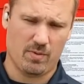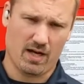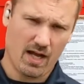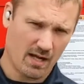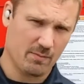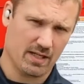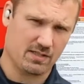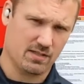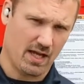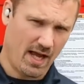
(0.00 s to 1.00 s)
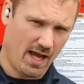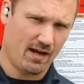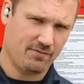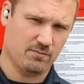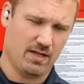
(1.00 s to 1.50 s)
But hot mix, you
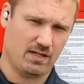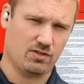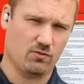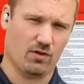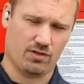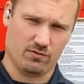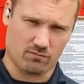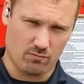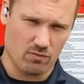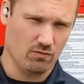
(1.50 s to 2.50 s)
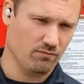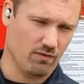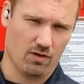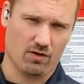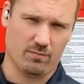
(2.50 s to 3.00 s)
have to make sure to remove
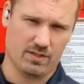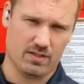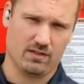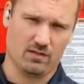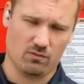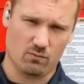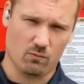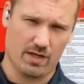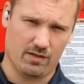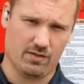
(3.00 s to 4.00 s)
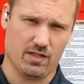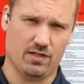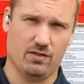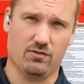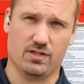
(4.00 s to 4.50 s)
all the material when you're
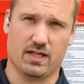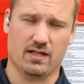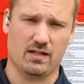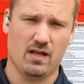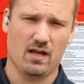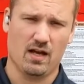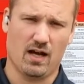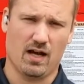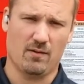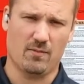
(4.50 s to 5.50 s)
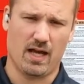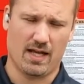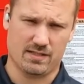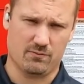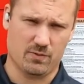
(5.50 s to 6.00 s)
done using it,
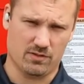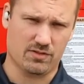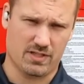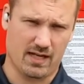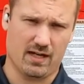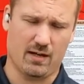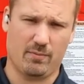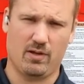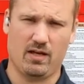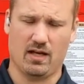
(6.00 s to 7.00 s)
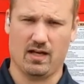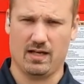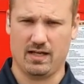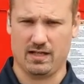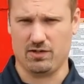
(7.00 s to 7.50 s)
as it will set up
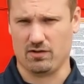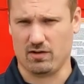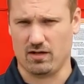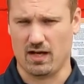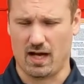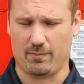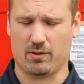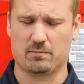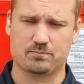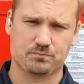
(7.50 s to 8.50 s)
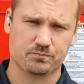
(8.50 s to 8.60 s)
in your hopper.